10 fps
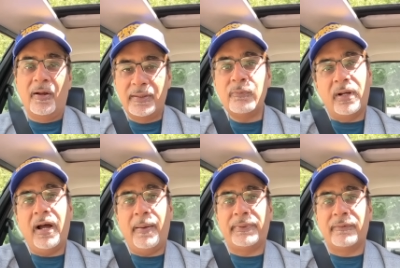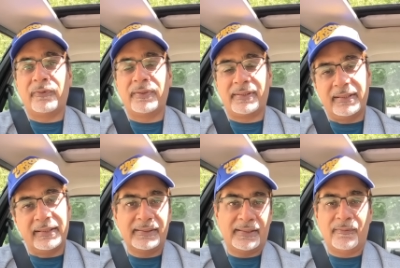and then what happened, of course, is
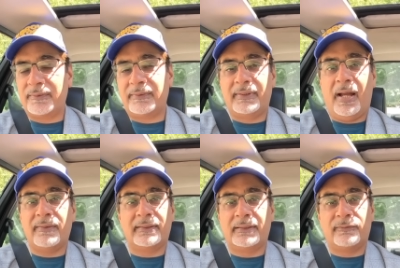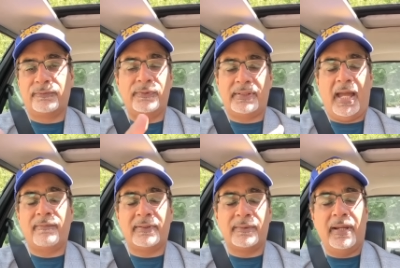the conservative councillors just refused to
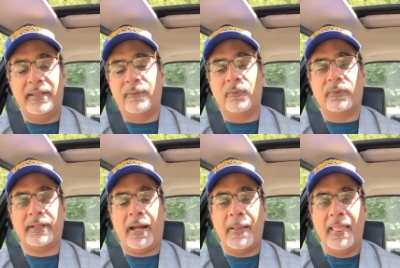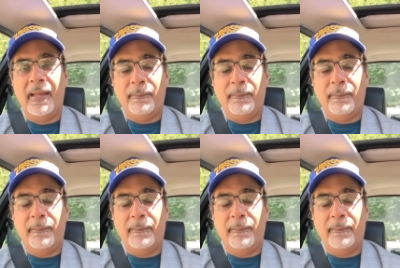have the debate. They walked out.